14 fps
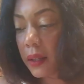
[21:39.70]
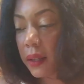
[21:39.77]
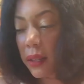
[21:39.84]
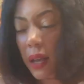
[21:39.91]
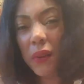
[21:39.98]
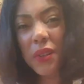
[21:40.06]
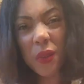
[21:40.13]

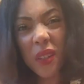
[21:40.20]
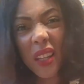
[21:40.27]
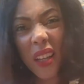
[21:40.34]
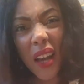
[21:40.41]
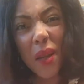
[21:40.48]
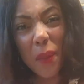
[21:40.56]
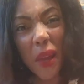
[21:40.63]
that was really
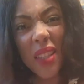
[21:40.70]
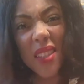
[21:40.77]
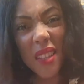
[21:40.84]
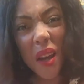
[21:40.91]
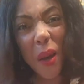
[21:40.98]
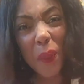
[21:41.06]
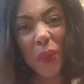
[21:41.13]
kind of messed
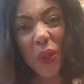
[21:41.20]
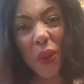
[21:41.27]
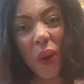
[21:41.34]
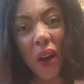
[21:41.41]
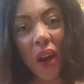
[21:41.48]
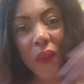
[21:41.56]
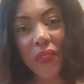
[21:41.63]
up. You
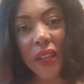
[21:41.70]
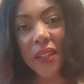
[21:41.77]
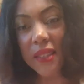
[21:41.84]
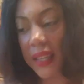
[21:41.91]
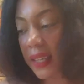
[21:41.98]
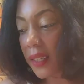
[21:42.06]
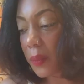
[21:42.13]
know, how
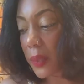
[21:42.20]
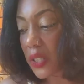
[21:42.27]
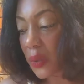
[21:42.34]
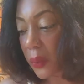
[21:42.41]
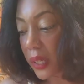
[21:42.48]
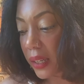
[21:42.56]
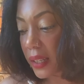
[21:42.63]
things ended
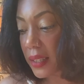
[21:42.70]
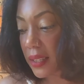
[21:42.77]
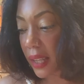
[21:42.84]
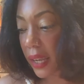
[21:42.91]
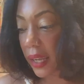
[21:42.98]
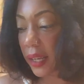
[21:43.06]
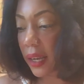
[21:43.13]
between us.
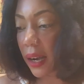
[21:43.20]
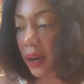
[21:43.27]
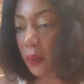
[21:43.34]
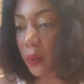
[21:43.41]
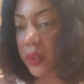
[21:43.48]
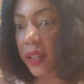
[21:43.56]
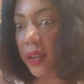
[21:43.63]
Like I
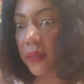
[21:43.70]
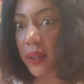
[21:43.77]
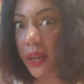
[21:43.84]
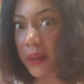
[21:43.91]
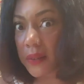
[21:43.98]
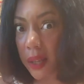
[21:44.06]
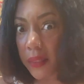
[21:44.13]
would never
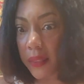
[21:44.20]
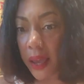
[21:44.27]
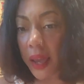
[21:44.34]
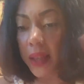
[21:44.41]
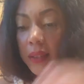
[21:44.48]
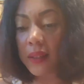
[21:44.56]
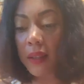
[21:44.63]
have done
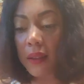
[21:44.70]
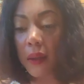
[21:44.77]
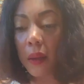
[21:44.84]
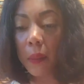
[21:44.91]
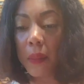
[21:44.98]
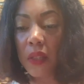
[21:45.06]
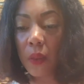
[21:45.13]
that to
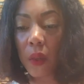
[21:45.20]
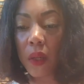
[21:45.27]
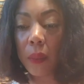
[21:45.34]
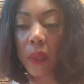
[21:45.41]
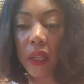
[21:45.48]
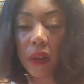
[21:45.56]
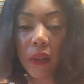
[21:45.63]
them is what
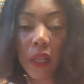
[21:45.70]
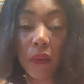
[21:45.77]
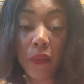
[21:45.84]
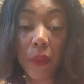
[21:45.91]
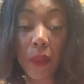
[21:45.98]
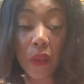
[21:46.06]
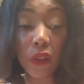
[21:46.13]
I'm hearing
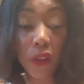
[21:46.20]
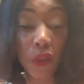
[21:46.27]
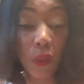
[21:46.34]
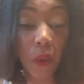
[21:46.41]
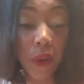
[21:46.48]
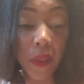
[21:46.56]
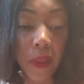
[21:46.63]
from either
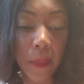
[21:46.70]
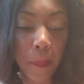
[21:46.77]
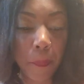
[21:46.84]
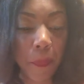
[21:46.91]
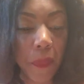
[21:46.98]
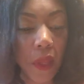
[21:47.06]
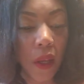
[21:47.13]
you or
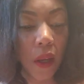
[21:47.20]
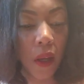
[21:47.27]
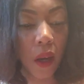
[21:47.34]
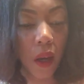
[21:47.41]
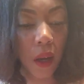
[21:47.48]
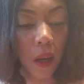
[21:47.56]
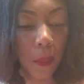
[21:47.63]
them.
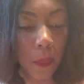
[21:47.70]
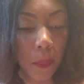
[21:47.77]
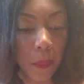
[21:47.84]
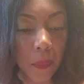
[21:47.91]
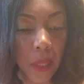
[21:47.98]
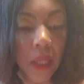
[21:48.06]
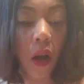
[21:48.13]

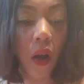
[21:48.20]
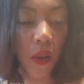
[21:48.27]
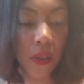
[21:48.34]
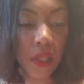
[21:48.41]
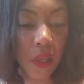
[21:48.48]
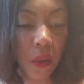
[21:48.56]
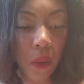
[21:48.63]
And
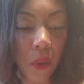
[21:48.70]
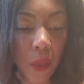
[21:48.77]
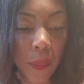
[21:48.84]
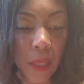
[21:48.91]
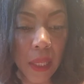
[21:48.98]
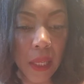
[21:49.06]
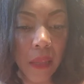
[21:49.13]
also
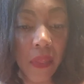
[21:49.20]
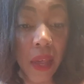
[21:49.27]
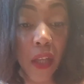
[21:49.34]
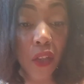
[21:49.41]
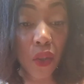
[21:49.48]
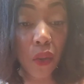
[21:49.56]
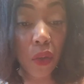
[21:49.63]
I'm getting
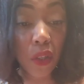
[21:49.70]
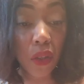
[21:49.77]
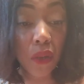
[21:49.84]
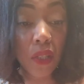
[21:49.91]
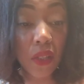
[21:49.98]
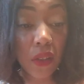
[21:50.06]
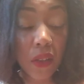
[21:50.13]
that you are using your